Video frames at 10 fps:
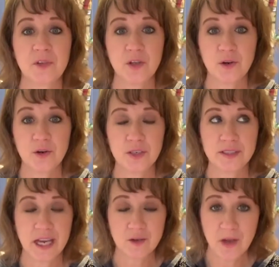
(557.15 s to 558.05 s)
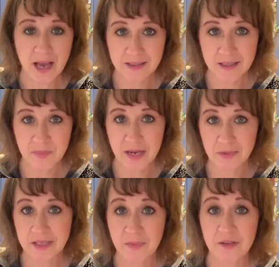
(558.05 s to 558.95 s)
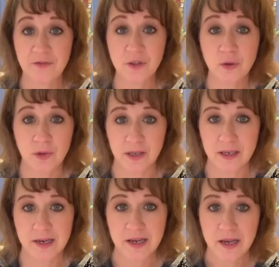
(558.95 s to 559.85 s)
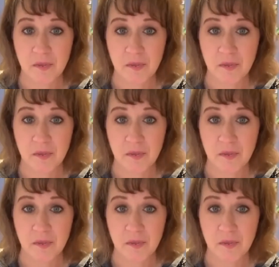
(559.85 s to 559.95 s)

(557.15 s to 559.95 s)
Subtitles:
your schedule has to be able to be fluid,